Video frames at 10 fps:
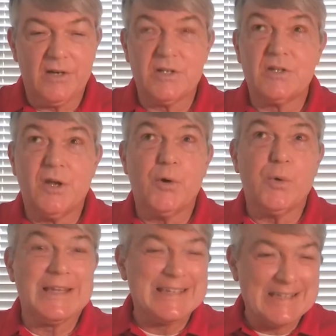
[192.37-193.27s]
There's no
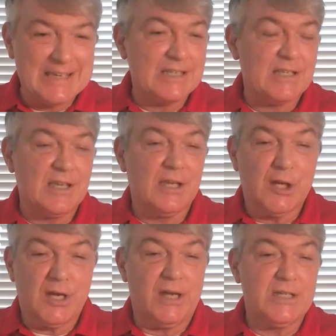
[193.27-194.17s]

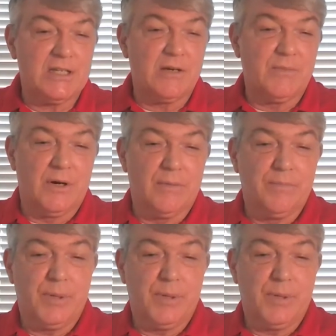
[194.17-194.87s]
existing customer